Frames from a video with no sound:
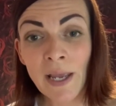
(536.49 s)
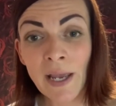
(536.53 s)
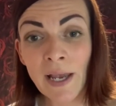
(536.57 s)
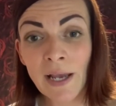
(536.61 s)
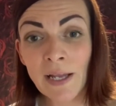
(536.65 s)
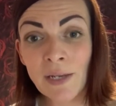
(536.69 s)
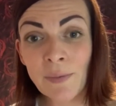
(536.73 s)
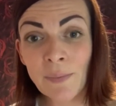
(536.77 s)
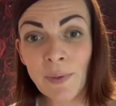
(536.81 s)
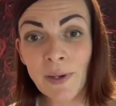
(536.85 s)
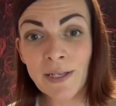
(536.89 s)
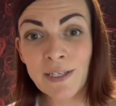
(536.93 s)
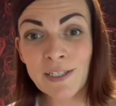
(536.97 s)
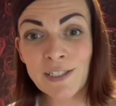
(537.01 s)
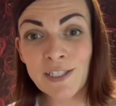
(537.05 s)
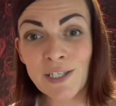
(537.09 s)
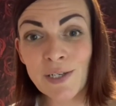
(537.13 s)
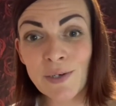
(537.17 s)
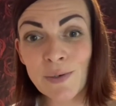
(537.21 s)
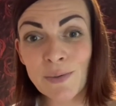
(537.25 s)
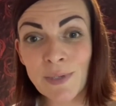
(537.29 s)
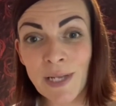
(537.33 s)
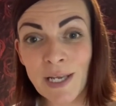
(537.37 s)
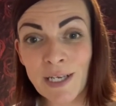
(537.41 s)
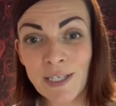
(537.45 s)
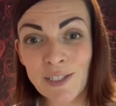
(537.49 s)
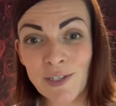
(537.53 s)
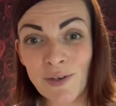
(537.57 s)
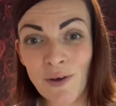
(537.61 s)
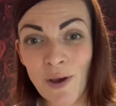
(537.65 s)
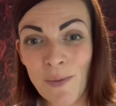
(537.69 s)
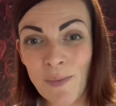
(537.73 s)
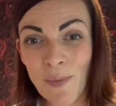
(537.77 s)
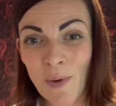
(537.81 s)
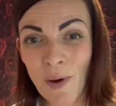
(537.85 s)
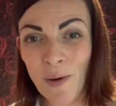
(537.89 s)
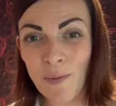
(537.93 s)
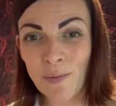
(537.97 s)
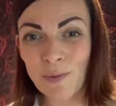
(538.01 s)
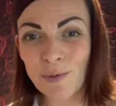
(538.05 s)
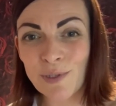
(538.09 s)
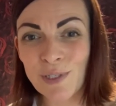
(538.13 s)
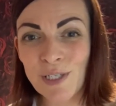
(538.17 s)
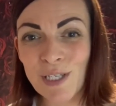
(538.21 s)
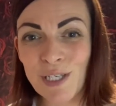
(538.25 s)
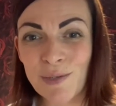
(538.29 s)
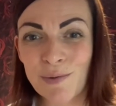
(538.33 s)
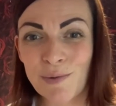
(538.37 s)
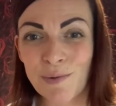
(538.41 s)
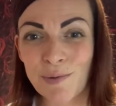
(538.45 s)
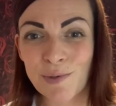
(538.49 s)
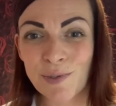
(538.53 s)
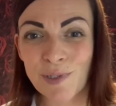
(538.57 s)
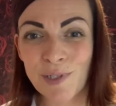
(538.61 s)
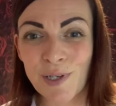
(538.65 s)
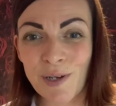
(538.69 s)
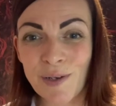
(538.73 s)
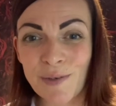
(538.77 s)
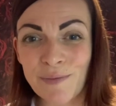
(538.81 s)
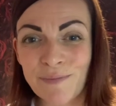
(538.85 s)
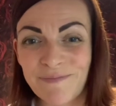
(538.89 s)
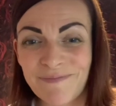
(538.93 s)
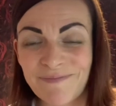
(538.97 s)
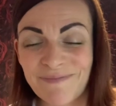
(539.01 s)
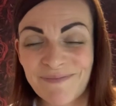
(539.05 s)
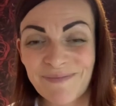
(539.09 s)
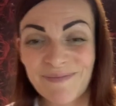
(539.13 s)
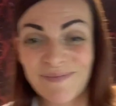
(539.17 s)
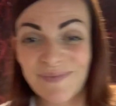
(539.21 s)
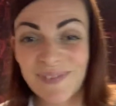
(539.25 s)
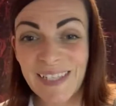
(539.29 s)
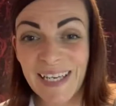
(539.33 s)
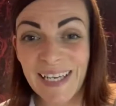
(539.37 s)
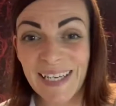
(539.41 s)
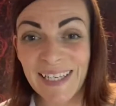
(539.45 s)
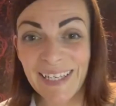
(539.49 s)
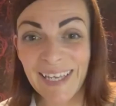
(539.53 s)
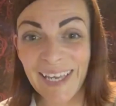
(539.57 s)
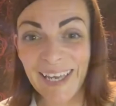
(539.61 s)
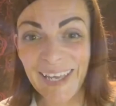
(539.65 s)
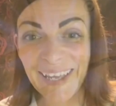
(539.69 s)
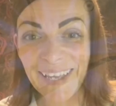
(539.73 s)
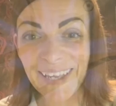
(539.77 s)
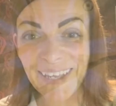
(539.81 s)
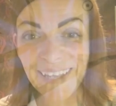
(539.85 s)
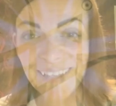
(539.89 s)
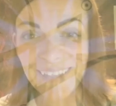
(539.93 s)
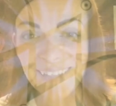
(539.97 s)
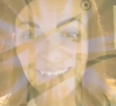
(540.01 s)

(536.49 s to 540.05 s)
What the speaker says: Anyway, until next time, I will see you all soon. Take care.